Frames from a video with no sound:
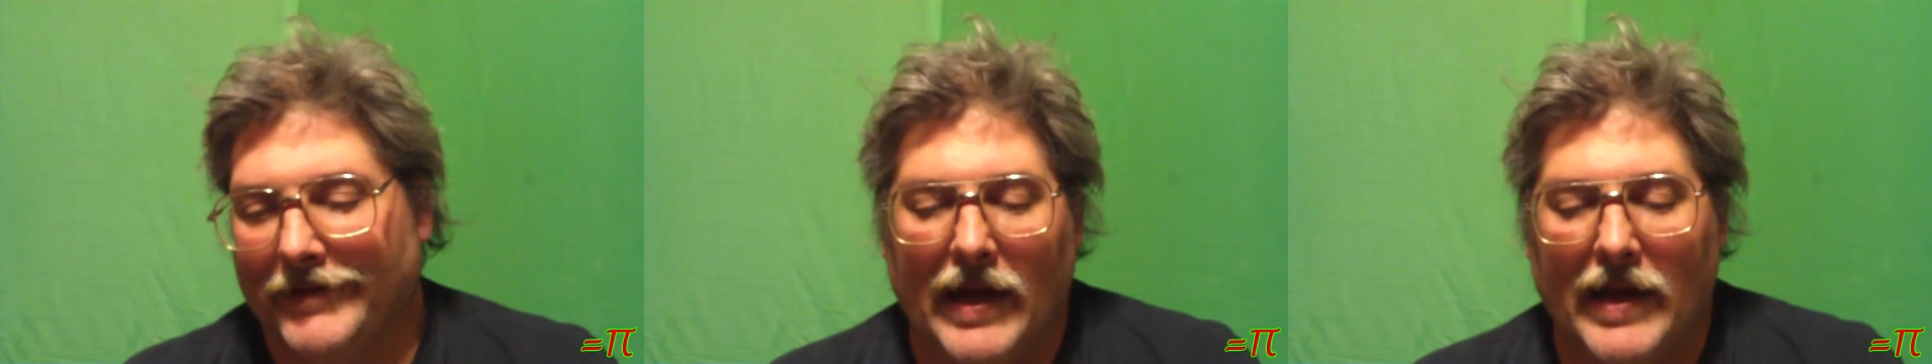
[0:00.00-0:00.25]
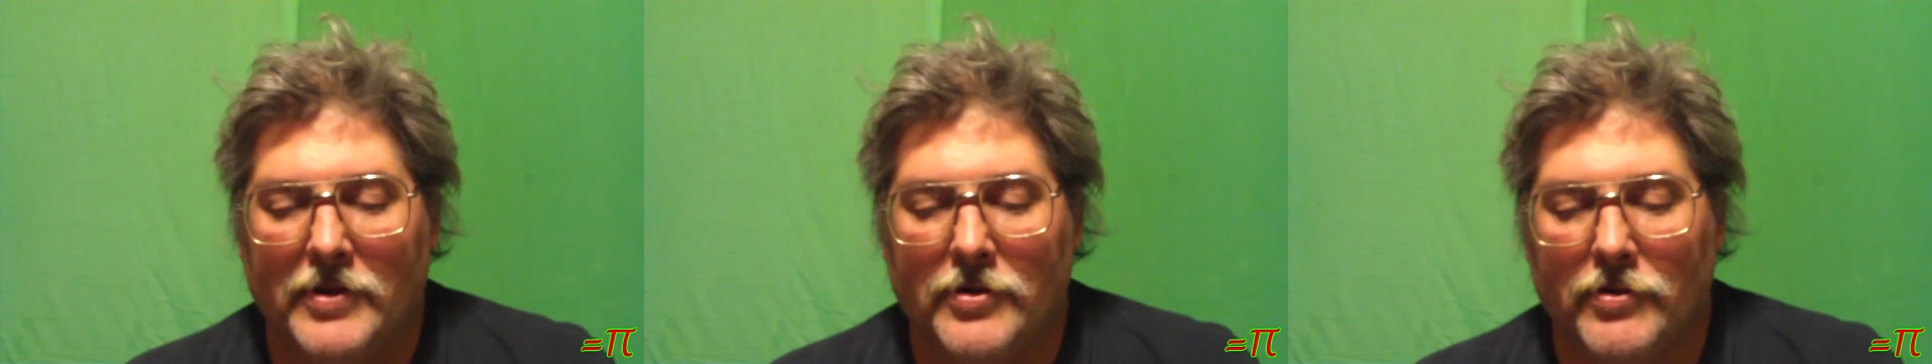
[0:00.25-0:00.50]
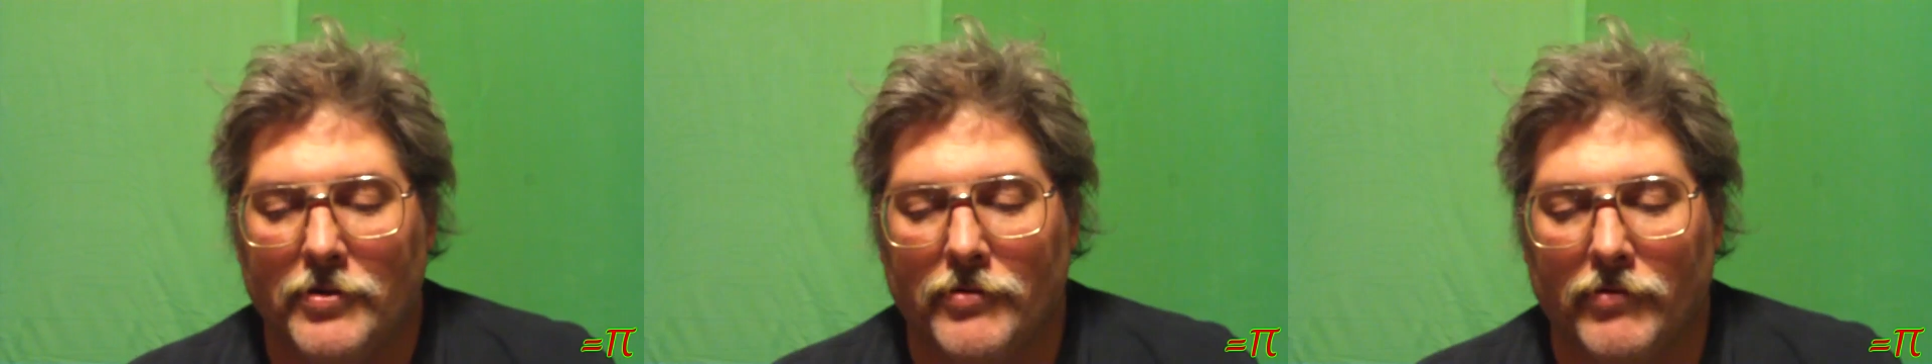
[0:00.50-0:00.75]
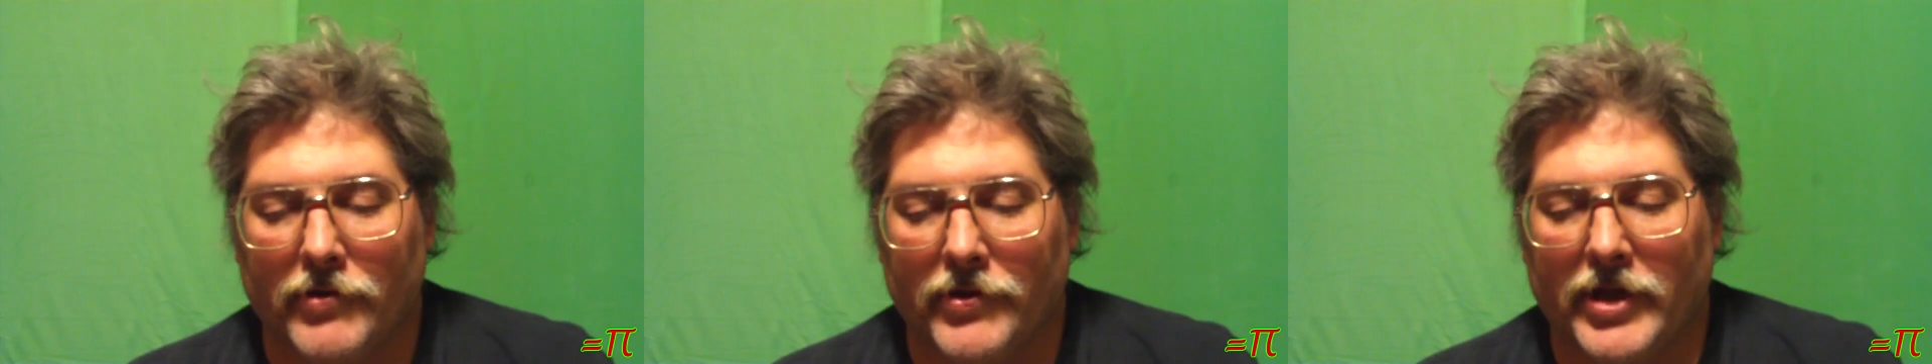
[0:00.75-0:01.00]
As
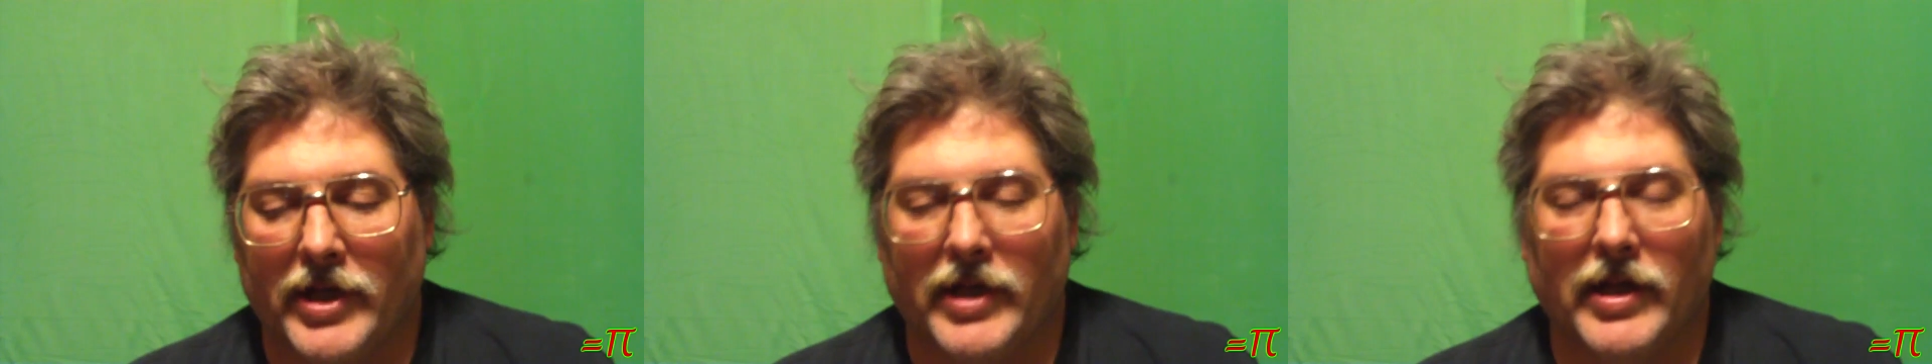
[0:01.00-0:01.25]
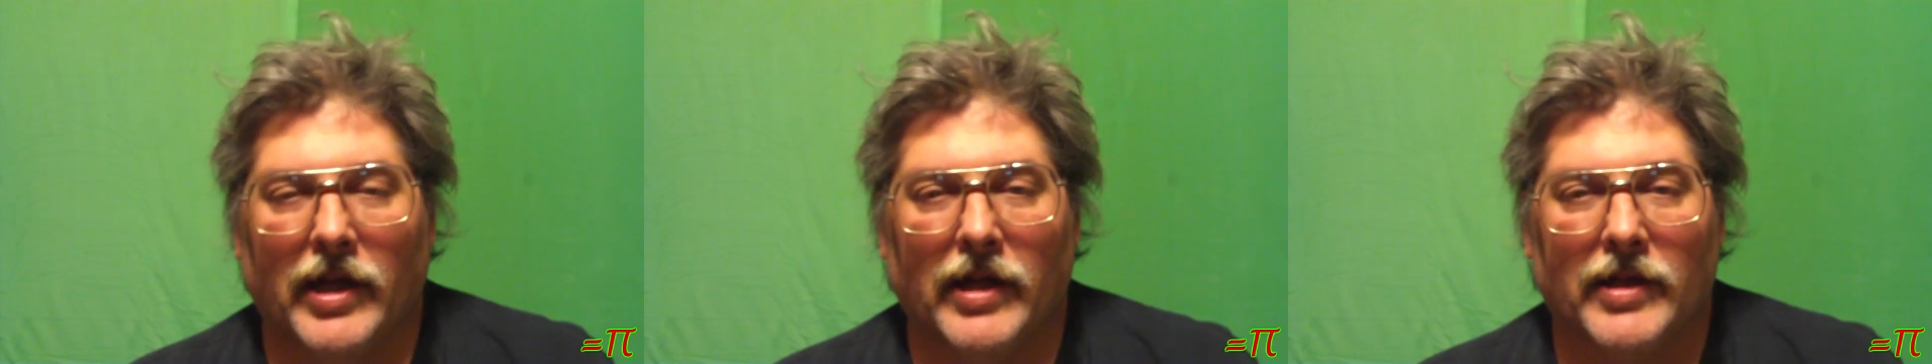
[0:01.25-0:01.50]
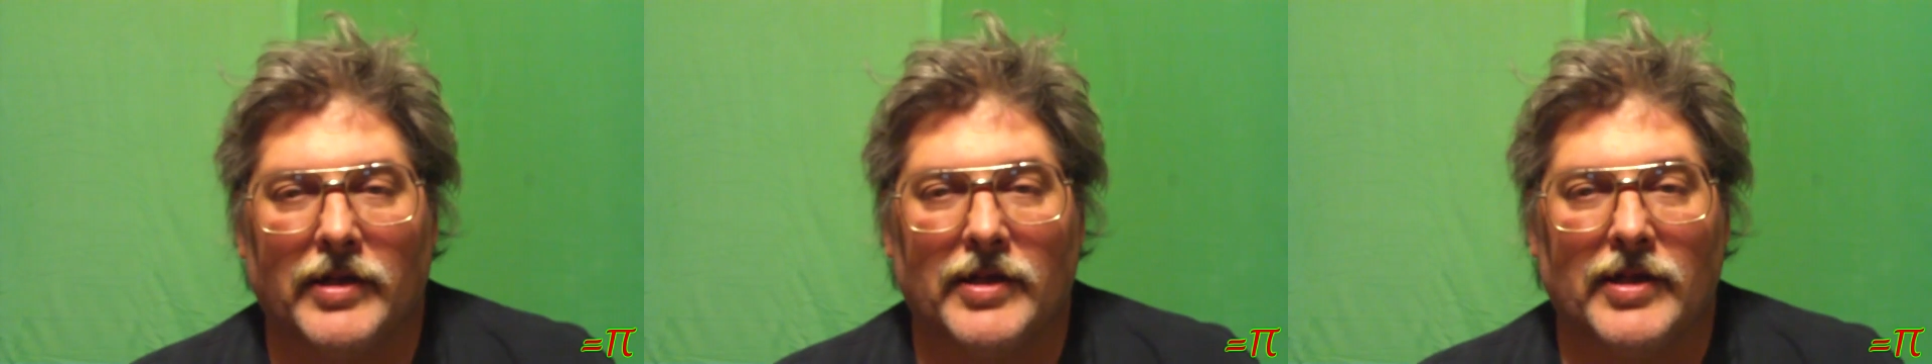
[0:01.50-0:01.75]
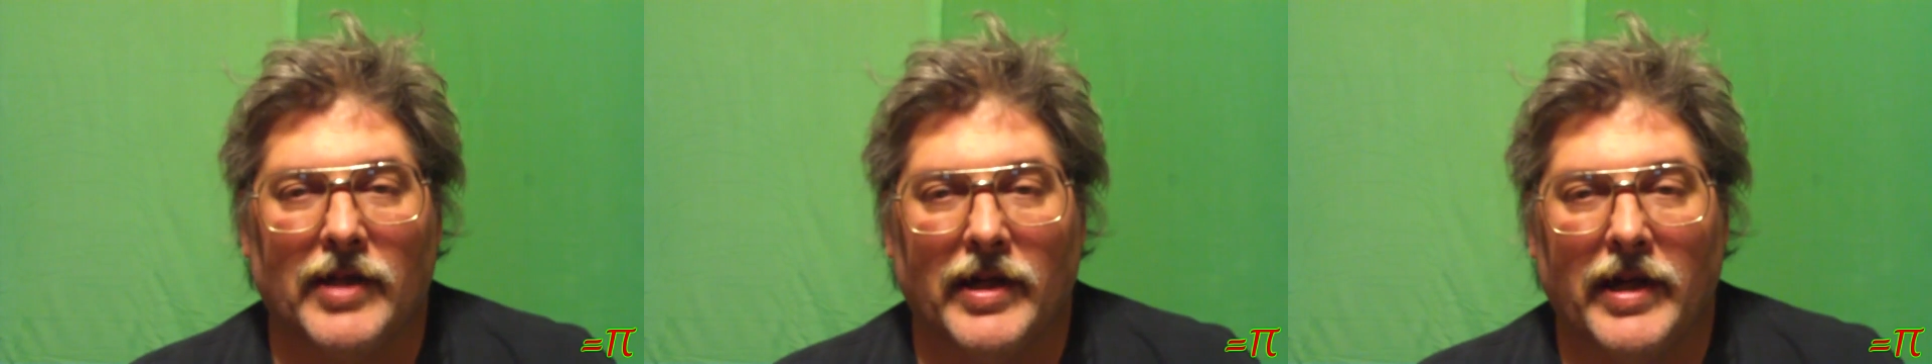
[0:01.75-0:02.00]
usual, the uh,
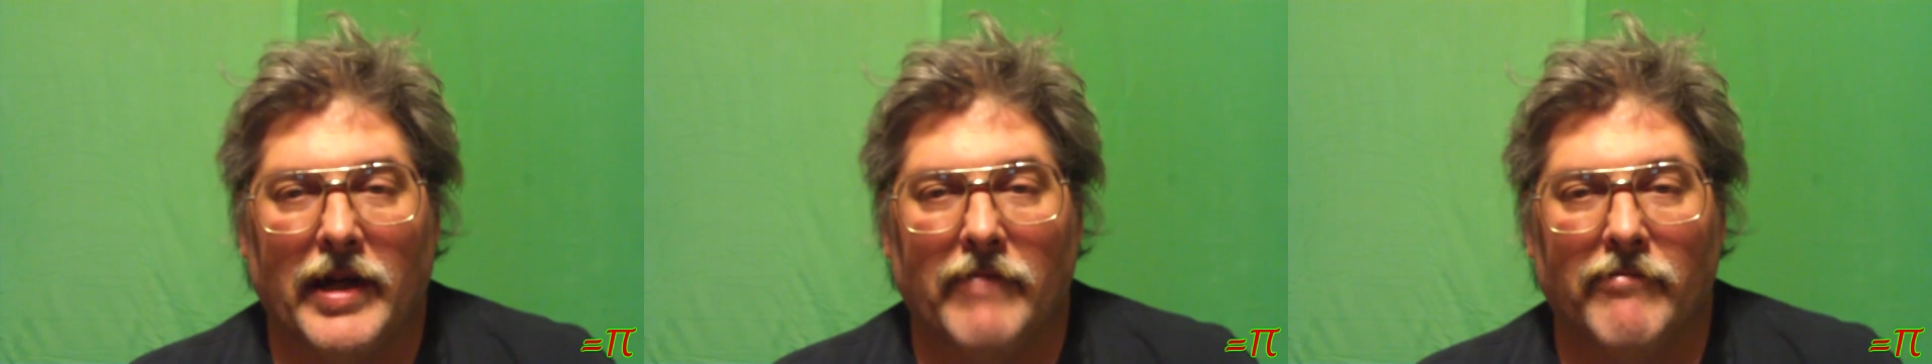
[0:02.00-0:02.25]
Sunday